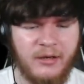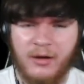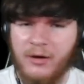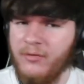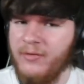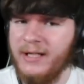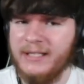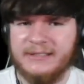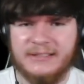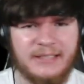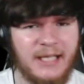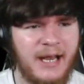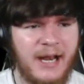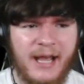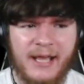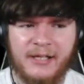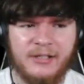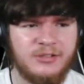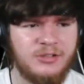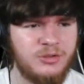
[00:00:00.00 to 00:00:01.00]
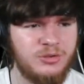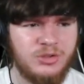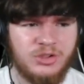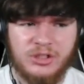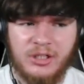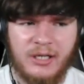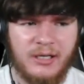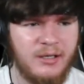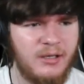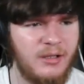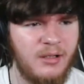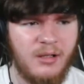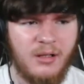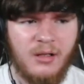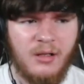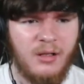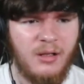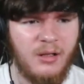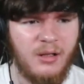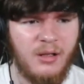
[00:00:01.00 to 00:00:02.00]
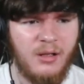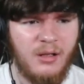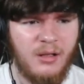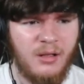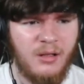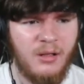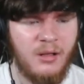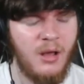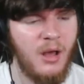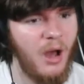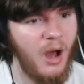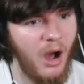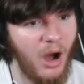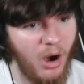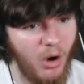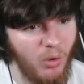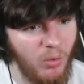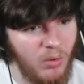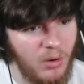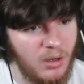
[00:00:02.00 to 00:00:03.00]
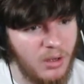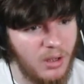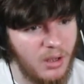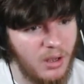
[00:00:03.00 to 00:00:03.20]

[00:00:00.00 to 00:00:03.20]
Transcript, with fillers: no, that's not how you do shit. Oh?